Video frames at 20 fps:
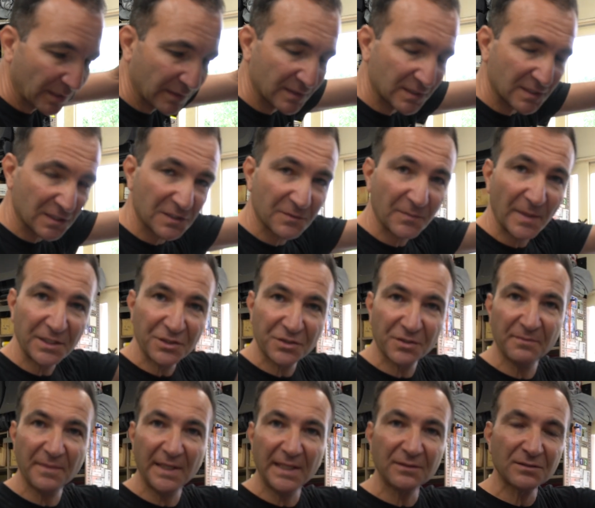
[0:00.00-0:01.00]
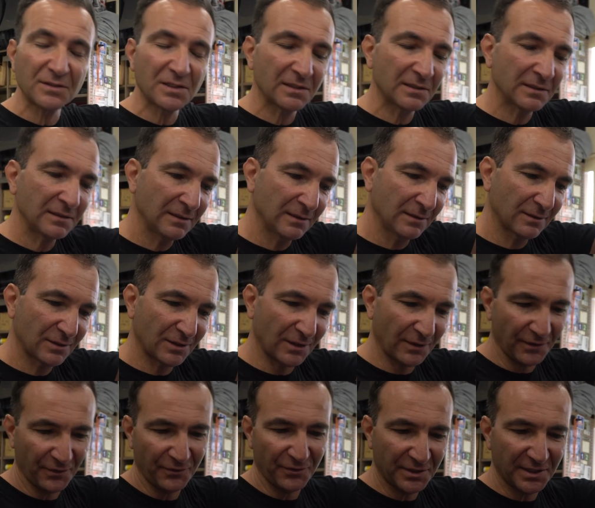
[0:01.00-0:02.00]
of the suspension mounts.
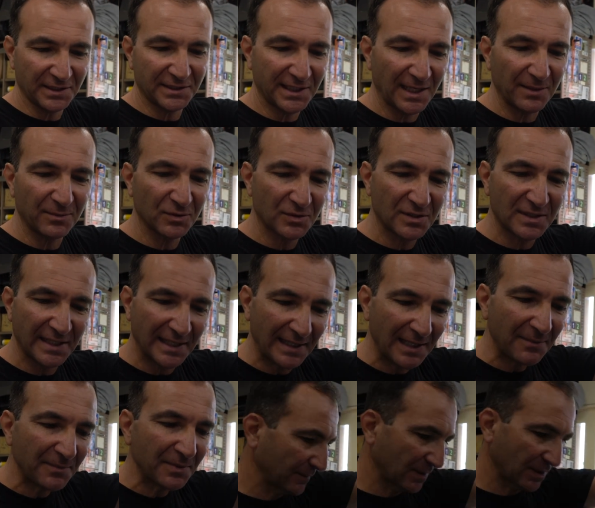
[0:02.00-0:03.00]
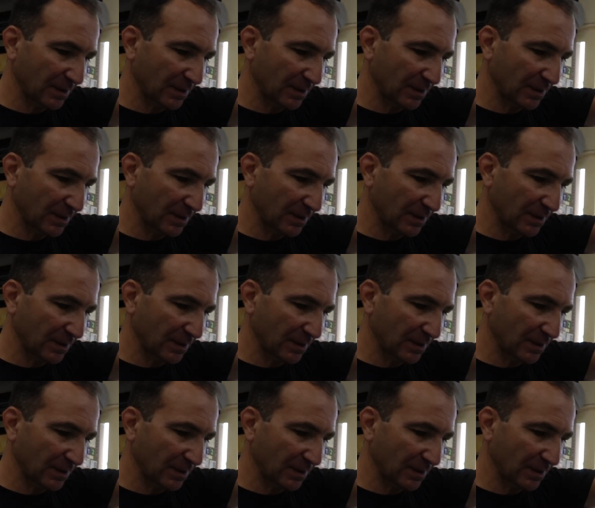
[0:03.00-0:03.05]
So there is a double setup.